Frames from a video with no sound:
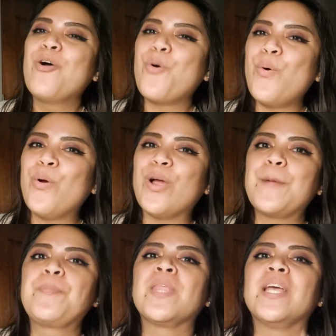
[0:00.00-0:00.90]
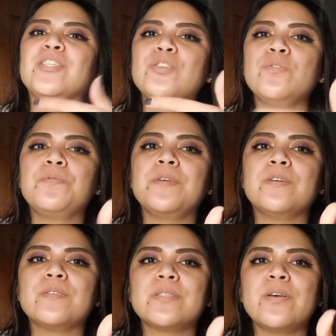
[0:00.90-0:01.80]
Or do you
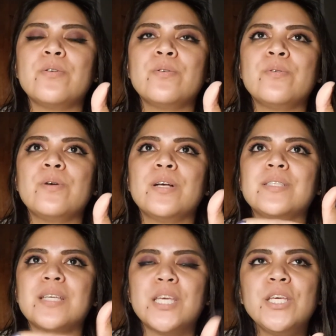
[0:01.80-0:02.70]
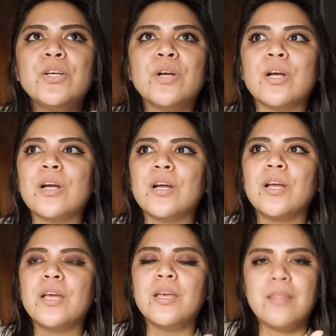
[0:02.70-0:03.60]
feel so secure
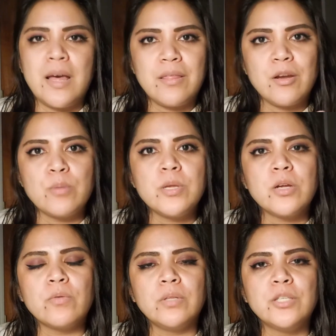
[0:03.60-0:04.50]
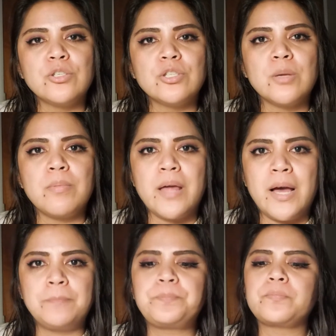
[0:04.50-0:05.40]
in that therapeutic relationship
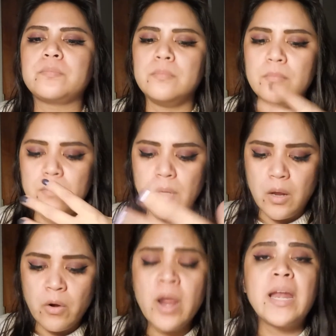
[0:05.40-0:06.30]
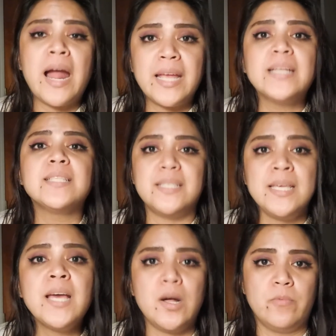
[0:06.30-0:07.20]
that, all right, I can
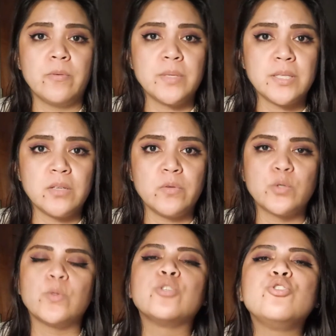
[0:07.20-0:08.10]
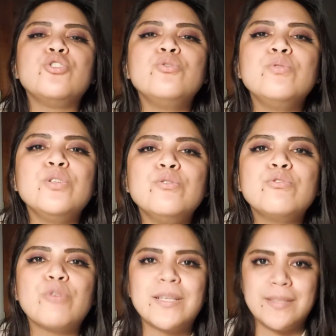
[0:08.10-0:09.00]
seek help from this individual? Do you
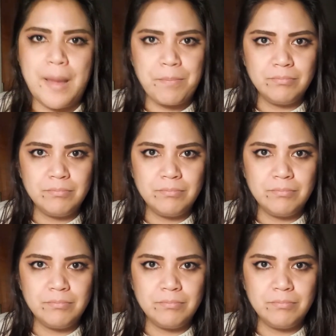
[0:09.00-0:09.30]
trust them?